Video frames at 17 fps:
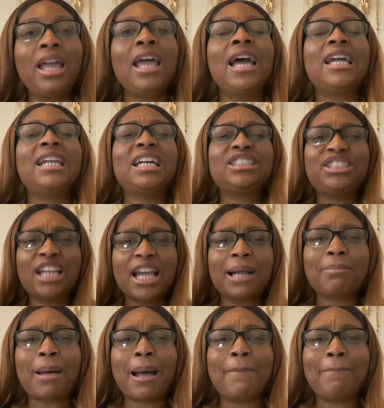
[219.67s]
And I checked
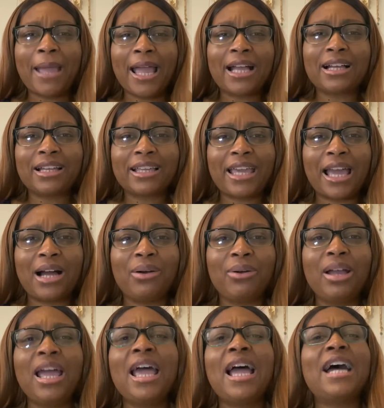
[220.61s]
my bank account
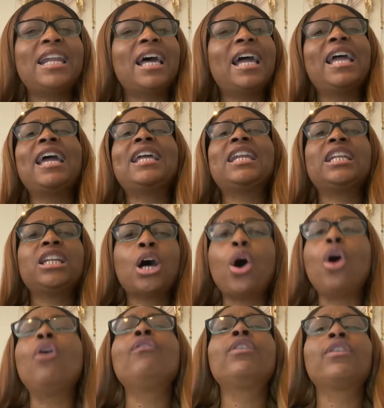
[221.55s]
and I had an
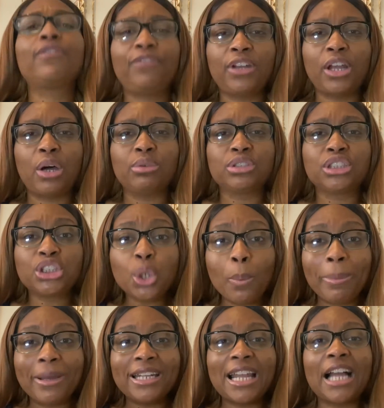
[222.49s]
overflow,
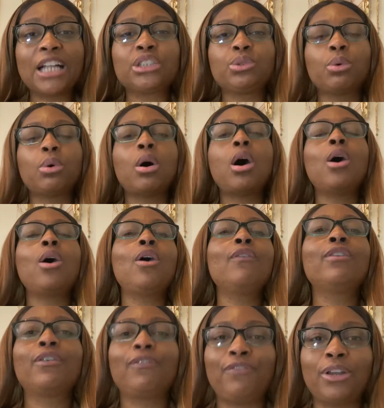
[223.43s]
supernatural
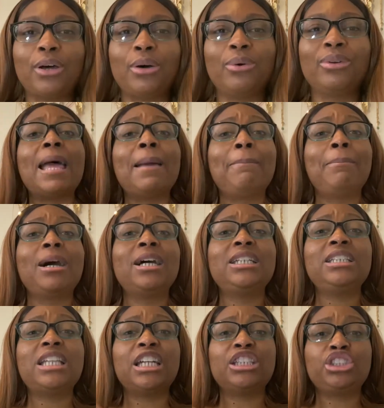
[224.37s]
overflow and
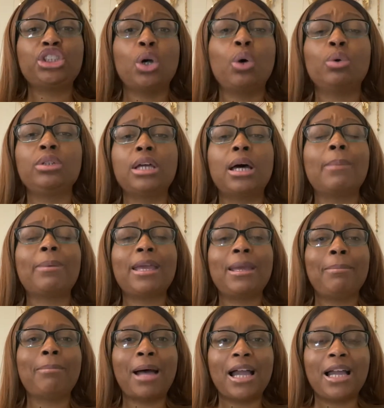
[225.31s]
money that showed up
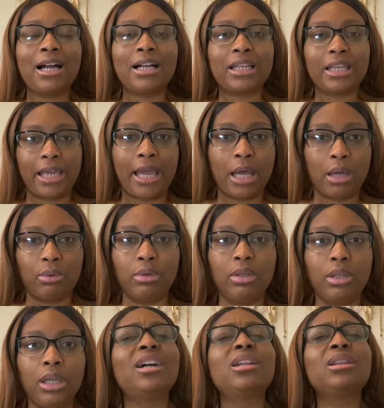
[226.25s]
in my account.
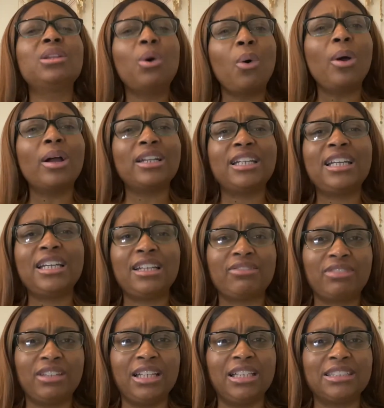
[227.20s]
The Lord
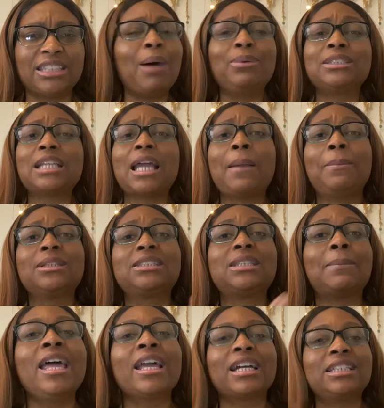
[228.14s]
did this. I was able
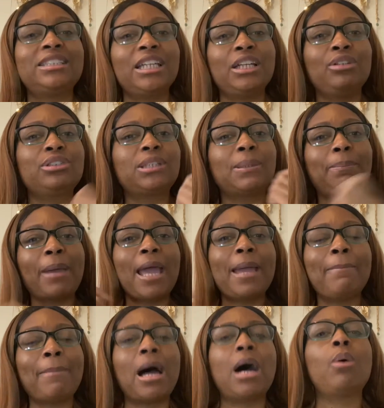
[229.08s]
to continue to pay
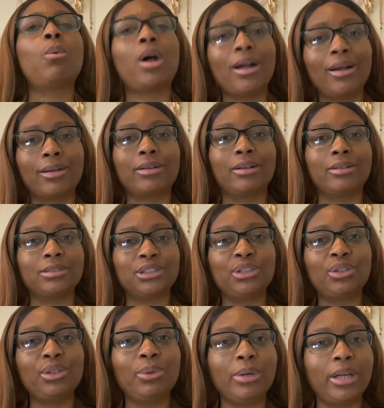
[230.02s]
my workers. Do
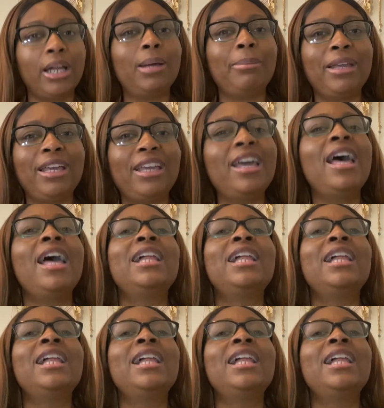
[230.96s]
you hear me?